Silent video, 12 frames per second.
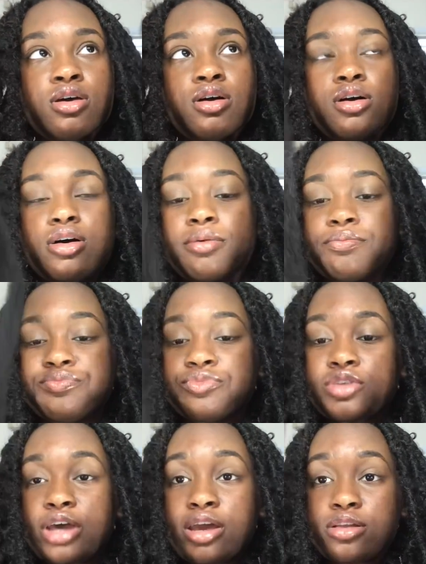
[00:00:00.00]

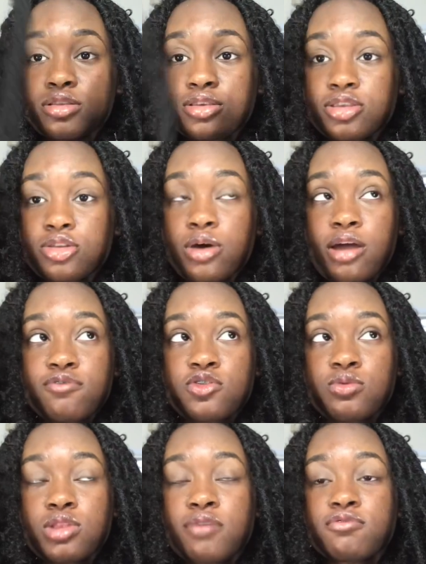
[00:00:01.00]
I still have
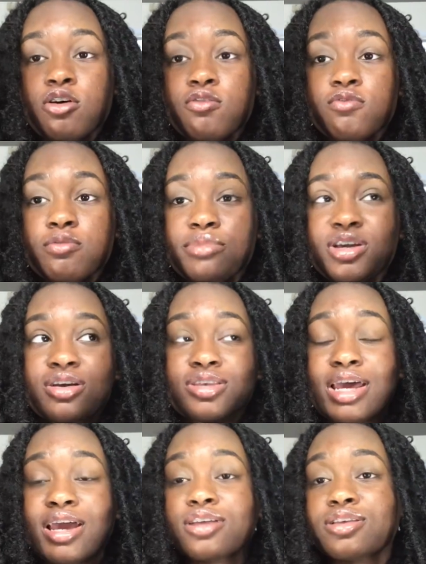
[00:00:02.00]
2 left over because
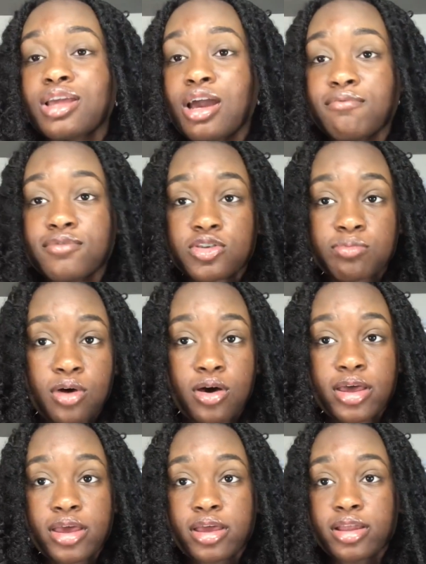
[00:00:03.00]
I actually have a small
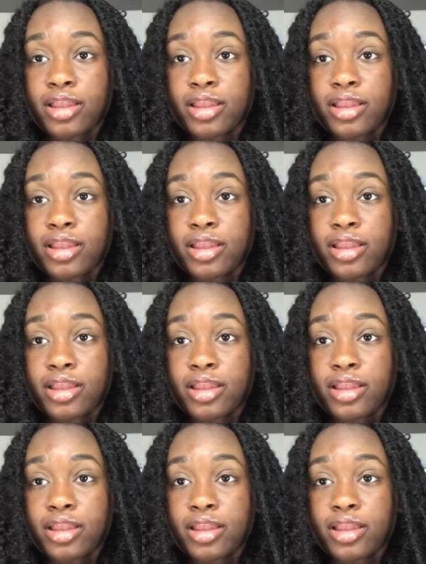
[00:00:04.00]
head.